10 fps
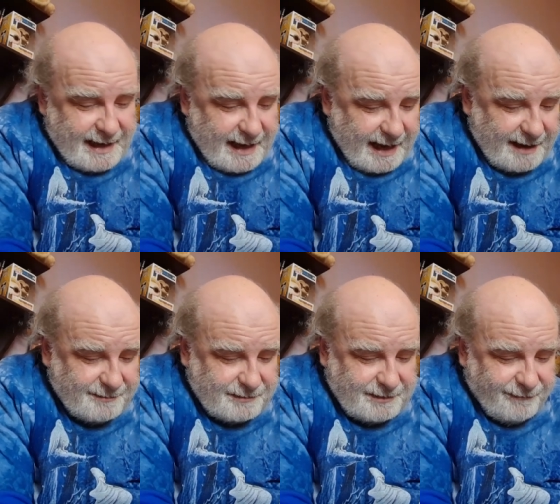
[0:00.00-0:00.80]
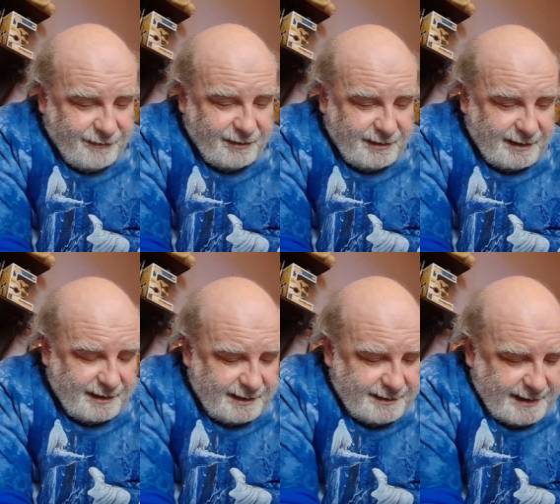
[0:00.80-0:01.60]
House of
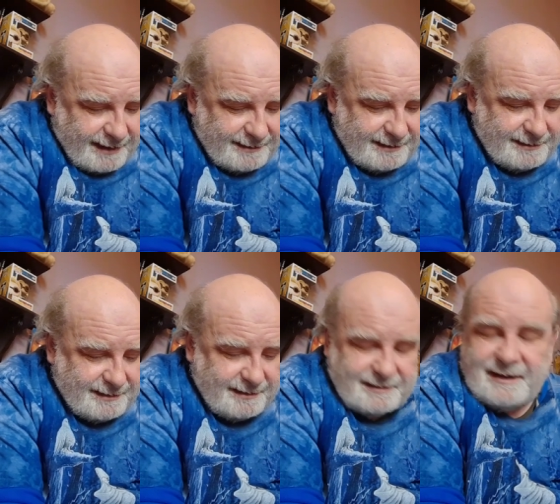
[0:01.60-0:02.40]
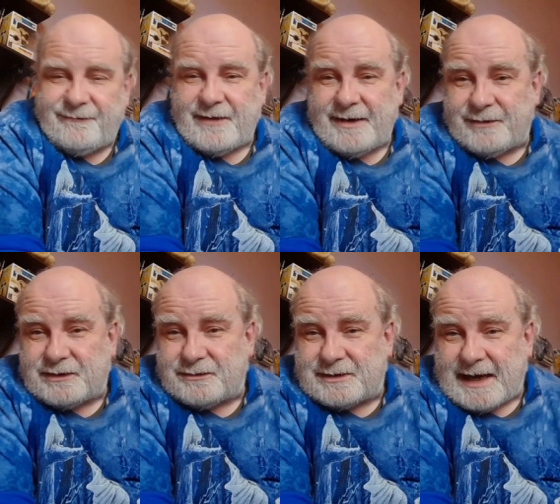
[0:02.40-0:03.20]
Horror, 1965, which
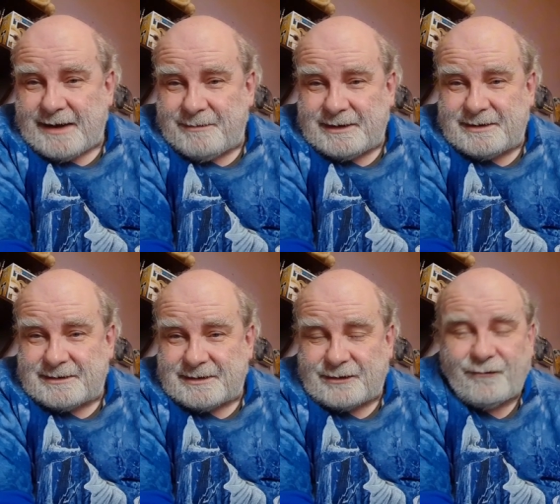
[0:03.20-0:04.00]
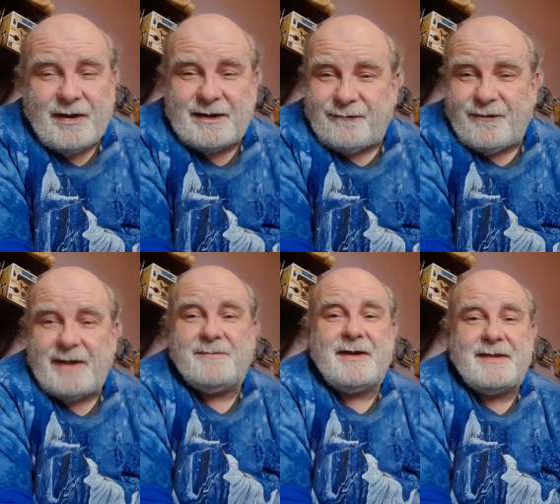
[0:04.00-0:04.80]
was Hammerkiss's first
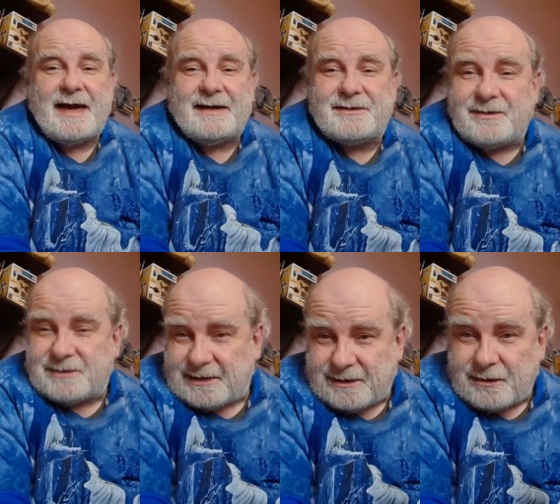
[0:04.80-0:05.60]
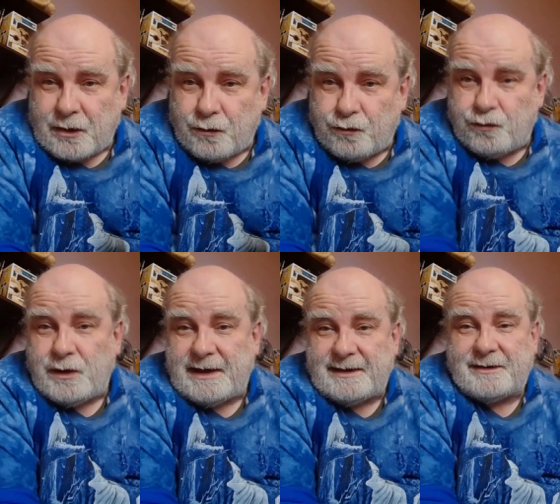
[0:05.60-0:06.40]
film, and that is considered a
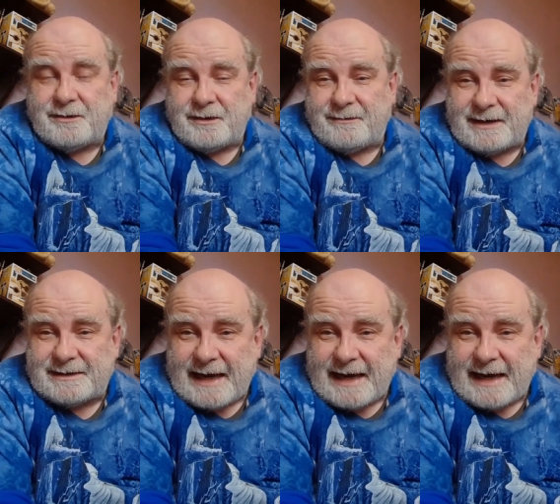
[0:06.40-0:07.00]
really good of these